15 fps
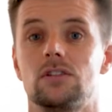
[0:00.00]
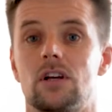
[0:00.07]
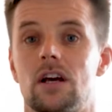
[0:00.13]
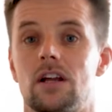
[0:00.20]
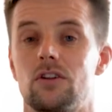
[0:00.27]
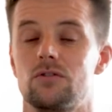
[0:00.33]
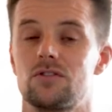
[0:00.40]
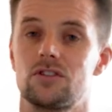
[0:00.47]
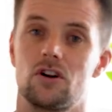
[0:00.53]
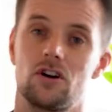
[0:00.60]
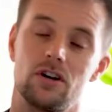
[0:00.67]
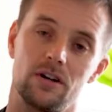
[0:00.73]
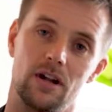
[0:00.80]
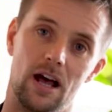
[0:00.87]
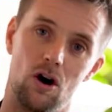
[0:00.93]
And you
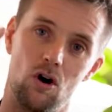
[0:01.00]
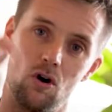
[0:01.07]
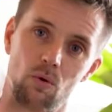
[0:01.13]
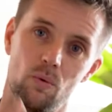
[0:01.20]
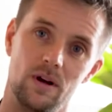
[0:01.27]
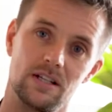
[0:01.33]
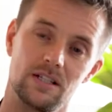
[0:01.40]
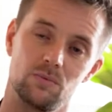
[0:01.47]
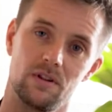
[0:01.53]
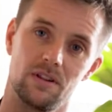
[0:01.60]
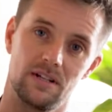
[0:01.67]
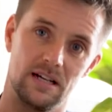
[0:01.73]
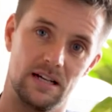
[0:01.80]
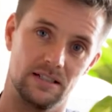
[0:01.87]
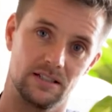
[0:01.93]
start always with a
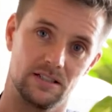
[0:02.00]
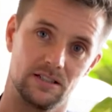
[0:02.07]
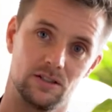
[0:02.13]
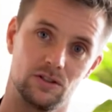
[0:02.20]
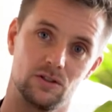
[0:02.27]
test.